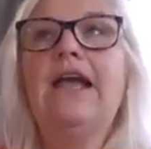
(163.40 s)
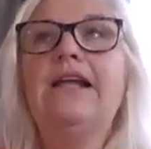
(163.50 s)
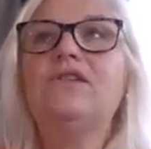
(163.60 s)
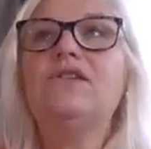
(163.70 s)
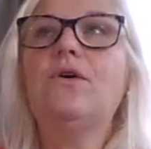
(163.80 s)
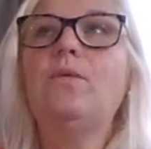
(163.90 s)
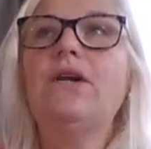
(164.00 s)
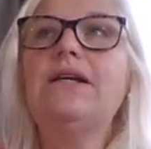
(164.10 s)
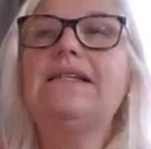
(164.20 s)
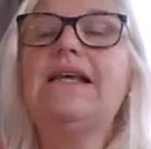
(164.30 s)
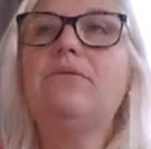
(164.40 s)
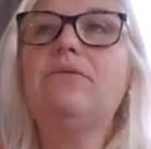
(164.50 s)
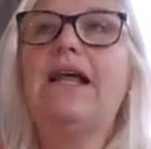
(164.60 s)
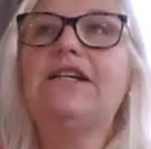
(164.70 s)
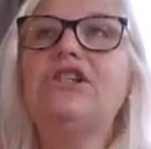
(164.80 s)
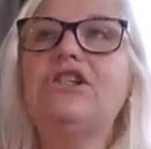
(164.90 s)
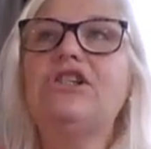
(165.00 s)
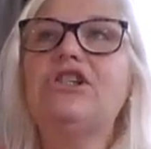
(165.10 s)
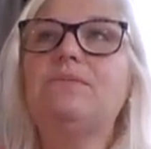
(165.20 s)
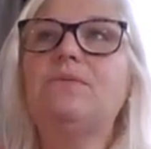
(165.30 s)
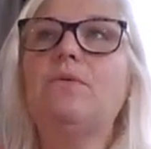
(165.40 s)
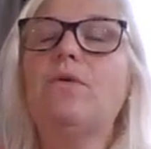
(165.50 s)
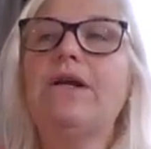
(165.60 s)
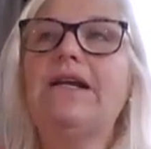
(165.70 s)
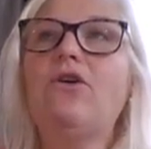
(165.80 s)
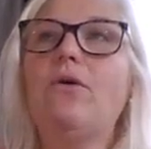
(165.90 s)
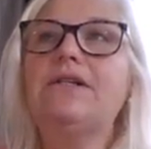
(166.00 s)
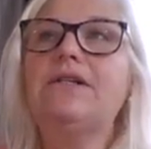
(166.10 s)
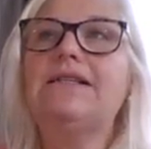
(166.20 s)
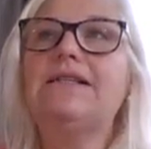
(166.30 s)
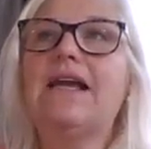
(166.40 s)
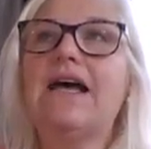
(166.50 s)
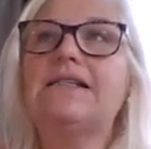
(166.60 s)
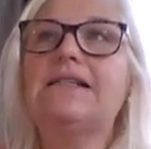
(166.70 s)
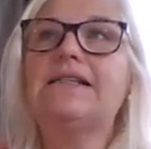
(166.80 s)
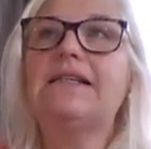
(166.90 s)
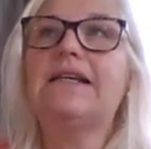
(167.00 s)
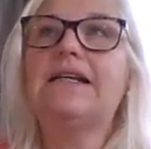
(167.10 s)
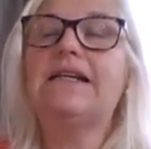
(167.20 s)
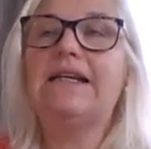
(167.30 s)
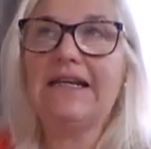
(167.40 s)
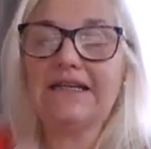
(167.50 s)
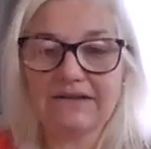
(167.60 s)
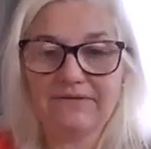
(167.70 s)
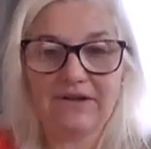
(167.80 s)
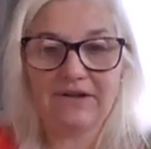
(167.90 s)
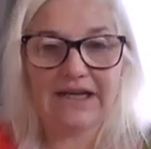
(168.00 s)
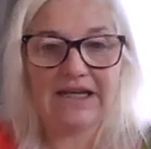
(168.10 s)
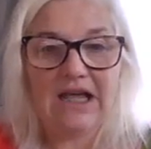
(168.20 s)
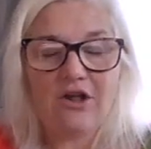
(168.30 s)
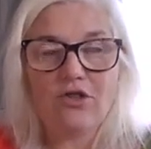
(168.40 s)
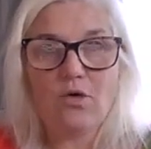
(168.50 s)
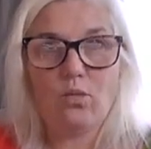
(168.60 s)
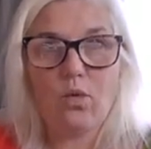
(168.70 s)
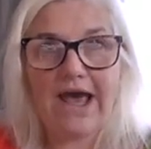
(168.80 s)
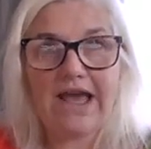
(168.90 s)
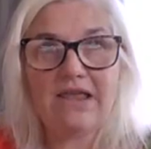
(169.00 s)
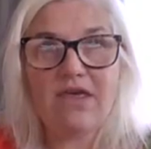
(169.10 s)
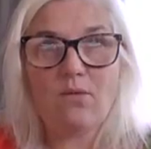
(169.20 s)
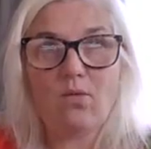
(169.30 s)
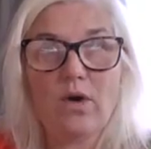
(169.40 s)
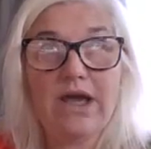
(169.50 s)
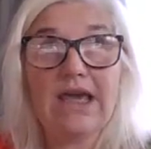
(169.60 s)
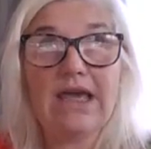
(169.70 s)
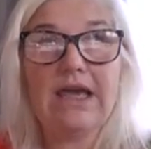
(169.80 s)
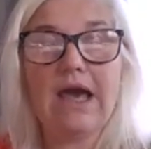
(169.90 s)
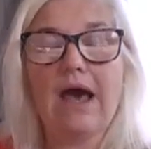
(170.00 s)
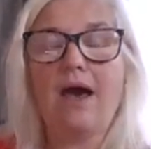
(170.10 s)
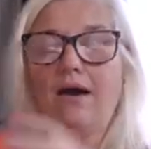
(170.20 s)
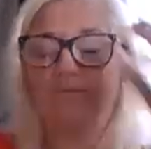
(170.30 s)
And so when I say relationships, we're really going to start to see collectively the way that we